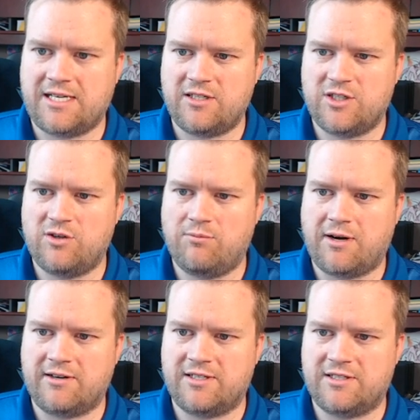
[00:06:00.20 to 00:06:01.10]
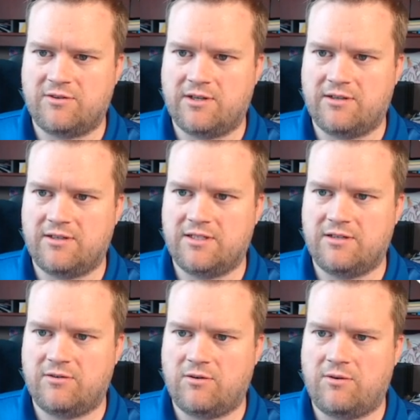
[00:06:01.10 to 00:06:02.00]
actually two parts to it
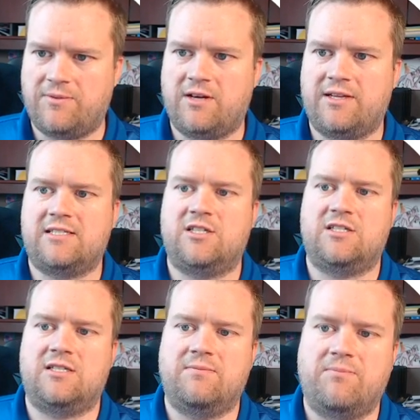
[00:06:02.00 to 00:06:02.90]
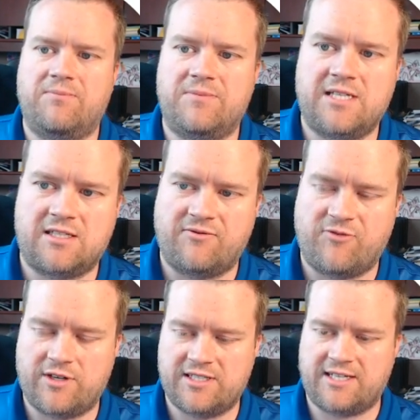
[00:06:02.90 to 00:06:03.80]
too. Oh, no, that's just 6 and
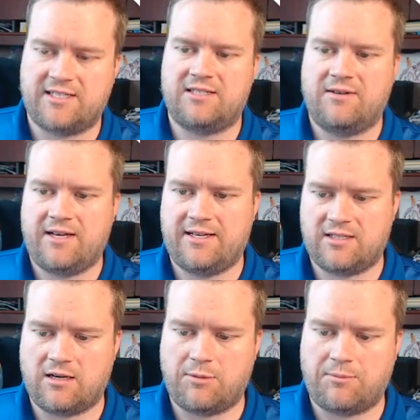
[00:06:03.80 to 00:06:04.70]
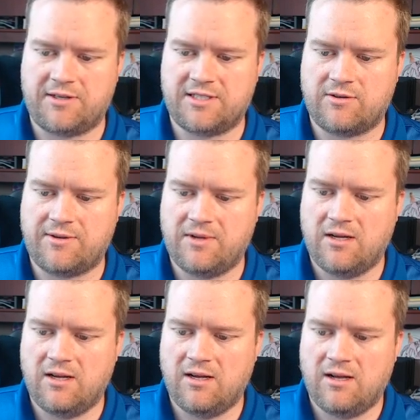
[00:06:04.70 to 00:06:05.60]
46 has a couple parts to it.
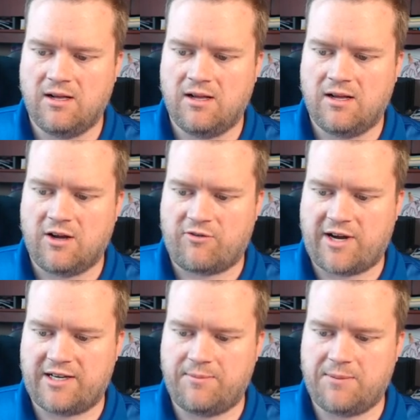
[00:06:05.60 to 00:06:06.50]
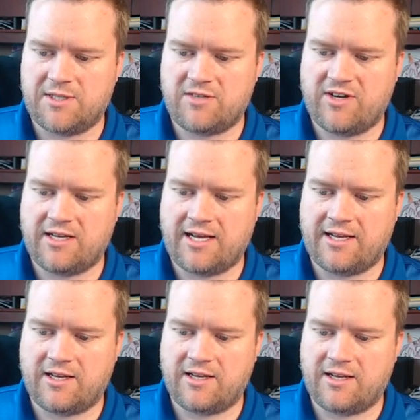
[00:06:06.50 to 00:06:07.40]
Random image feed,
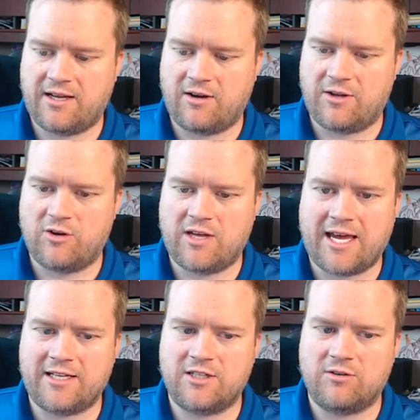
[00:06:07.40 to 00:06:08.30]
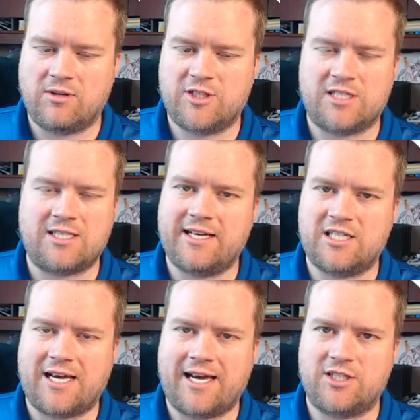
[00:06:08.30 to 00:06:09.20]
and you can't do, just like
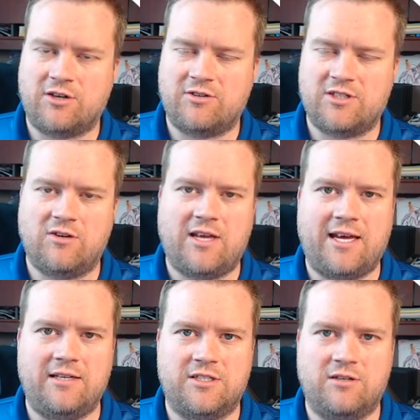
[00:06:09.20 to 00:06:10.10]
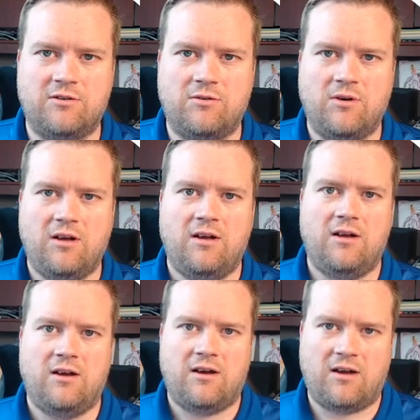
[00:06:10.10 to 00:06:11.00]
dad jokes, you can't do
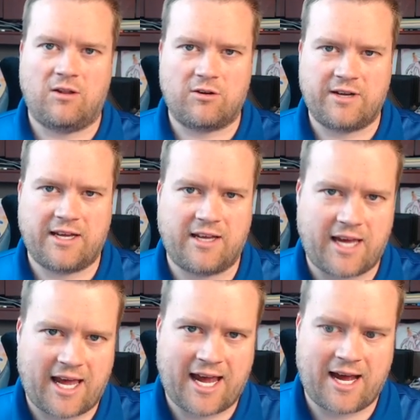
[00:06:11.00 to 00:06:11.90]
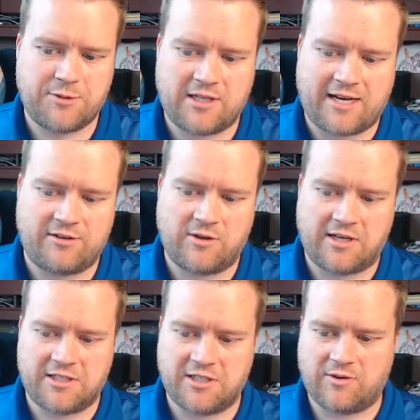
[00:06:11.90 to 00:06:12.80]
learning apps without doing a
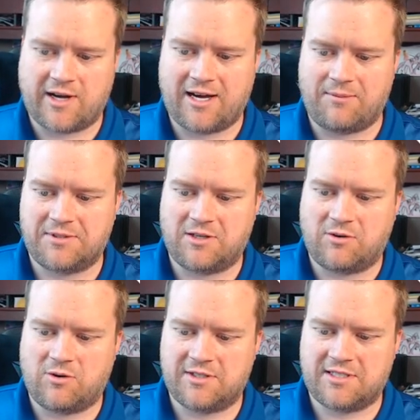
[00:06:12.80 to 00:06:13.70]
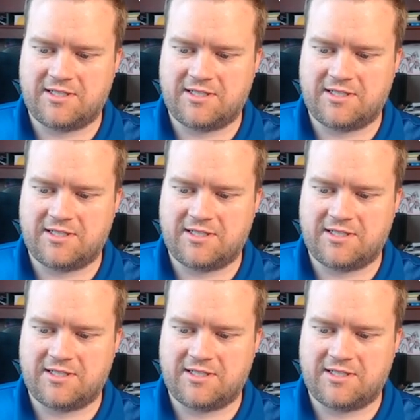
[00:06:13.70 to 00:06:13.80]
to-do app. So of course